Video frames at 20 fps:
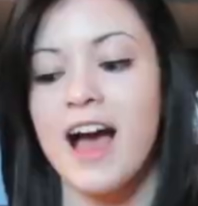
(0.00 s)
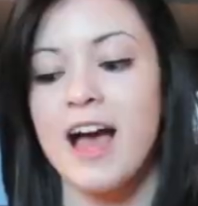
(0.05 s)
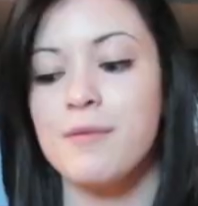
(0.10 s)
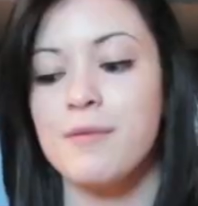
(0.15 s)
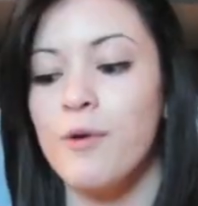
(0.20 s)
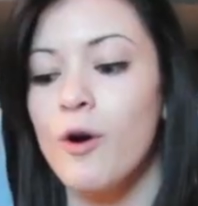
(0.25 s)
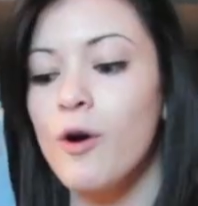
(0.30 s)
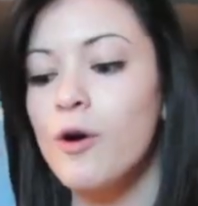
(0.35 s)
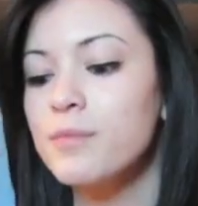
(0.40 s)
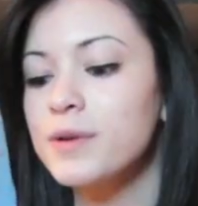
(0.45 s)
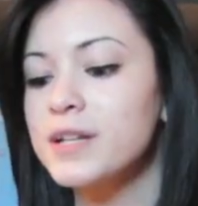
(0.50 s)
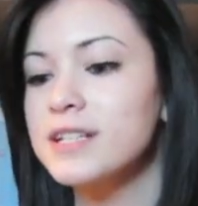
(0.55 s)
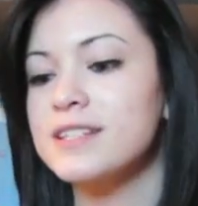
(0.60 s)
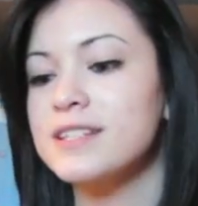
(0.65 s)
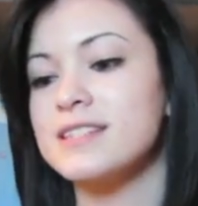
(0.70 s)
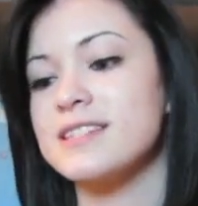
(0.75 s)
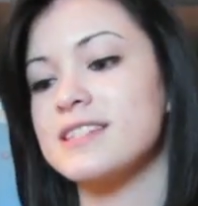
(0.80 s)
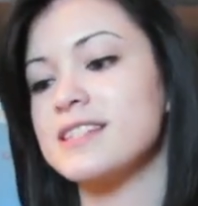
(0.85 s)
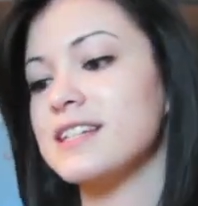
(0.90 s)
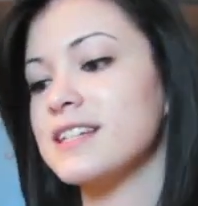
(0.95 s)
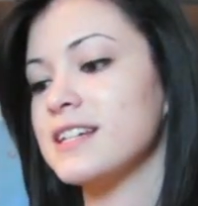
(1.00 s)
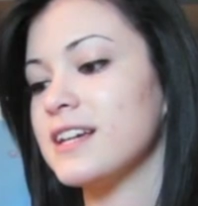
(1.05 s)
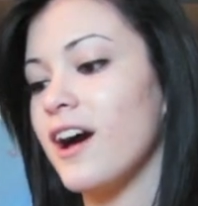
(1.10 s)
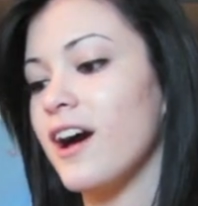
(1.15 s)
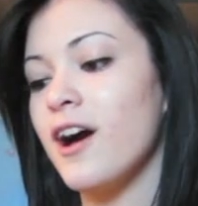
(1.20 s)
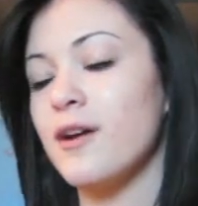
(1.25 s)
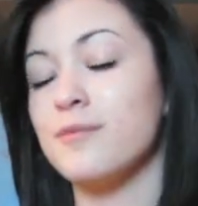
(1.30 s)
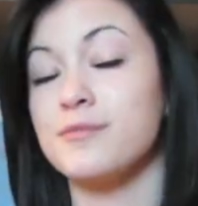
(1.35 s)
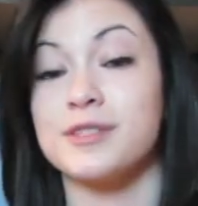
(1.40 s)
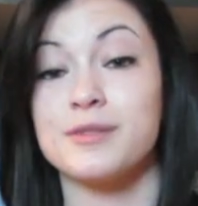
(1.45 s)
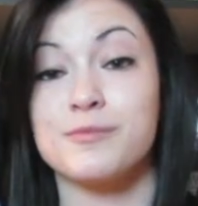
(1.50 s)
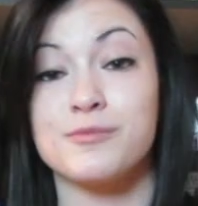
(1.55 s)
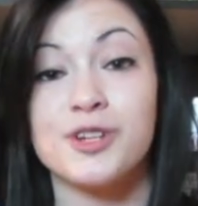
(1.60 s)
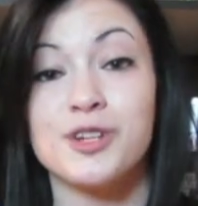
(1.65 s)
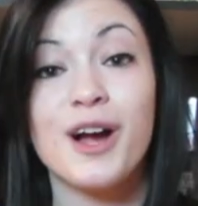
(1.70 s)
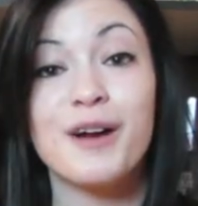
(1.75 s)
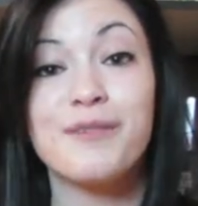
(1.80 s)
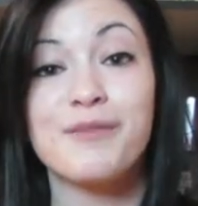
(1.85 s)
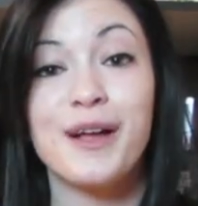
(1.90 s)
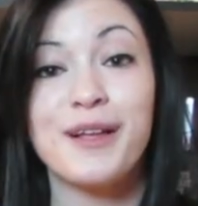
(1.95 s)
I'm hoping to see um, some
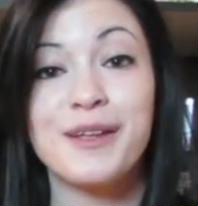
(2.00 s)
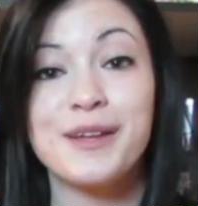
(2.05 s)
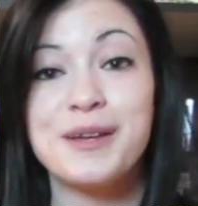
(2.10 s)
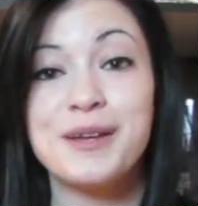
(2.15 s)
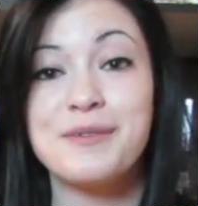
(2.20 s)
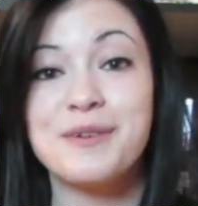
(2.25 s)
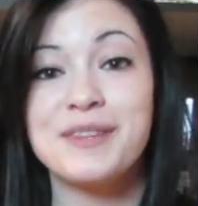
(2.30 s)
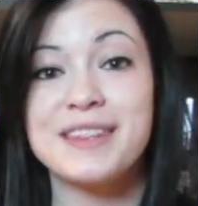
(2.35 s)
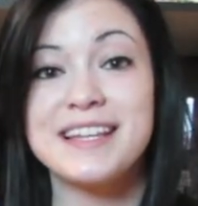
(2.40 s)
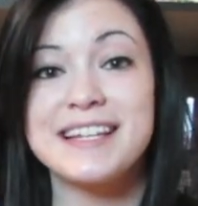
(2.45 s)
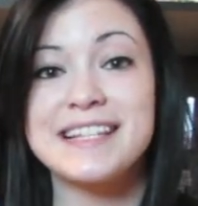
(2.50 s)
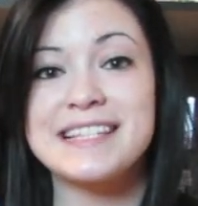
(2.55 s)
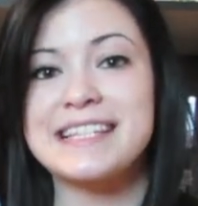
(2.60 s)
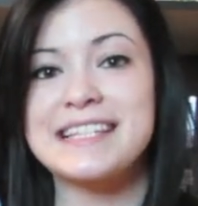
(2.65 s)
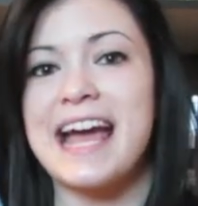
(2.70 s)
shock value in this